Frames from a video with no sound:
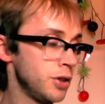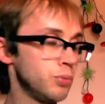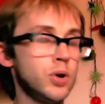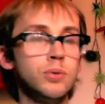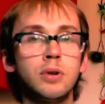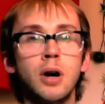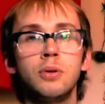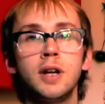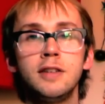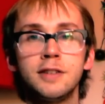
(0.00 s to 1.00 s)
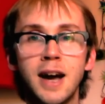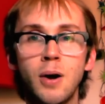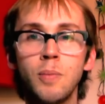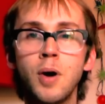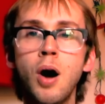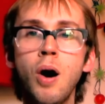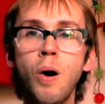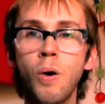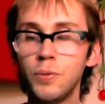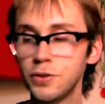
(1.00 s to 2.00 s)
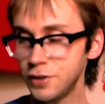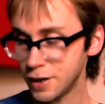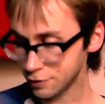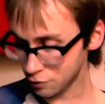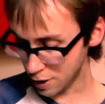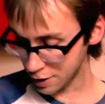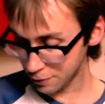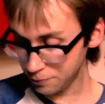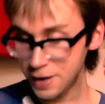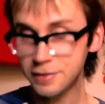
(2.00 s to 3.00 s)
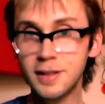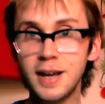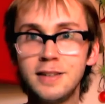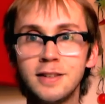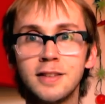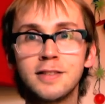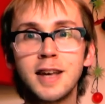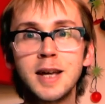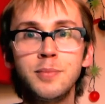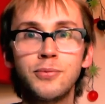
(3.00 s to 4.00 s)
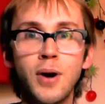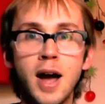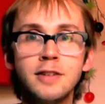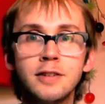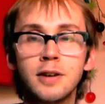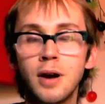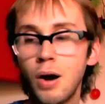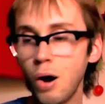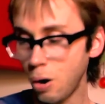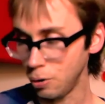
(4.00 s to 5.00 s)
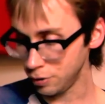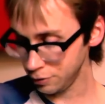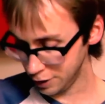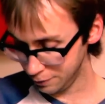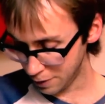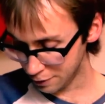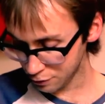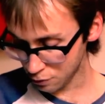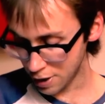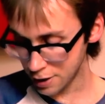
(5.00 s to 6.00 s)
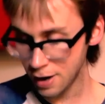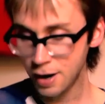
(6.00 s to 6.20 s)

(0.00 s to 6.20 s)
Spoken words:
The root note is now on the sixth string, the fifth is at the same fret on the fifth string,